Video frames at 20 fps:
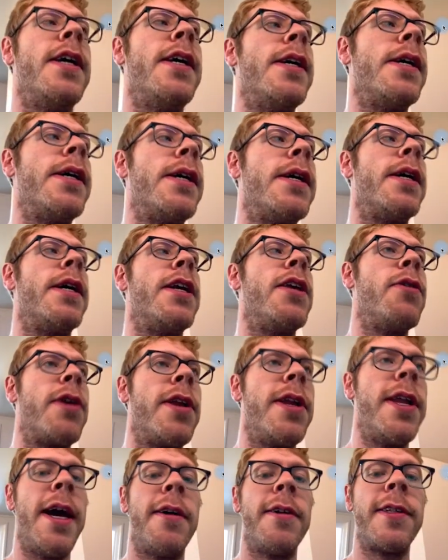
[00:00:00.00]
you can now
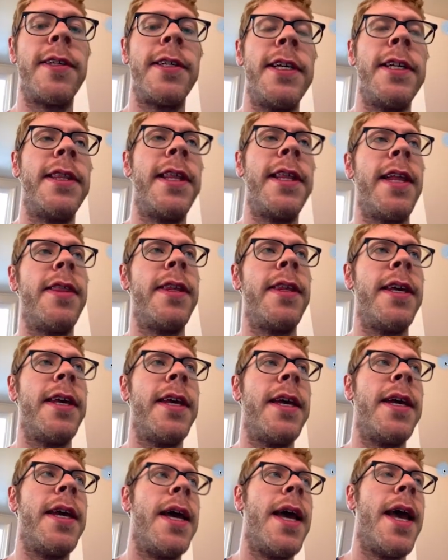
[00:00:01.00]
see that the
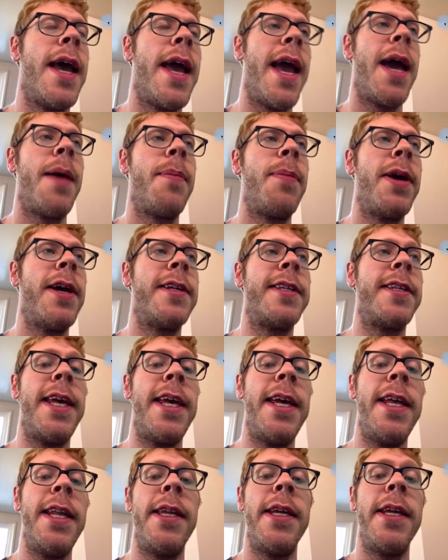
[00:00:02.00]
app has
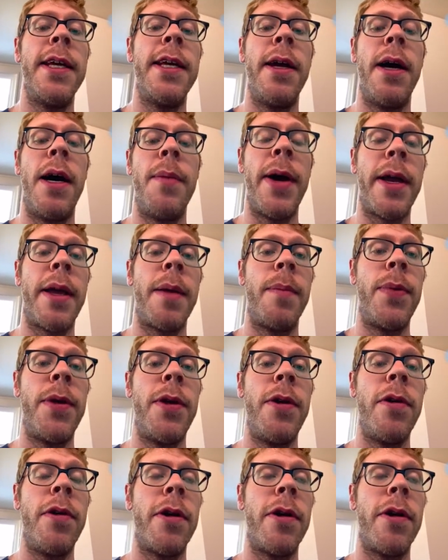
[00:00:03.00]
ended on my computer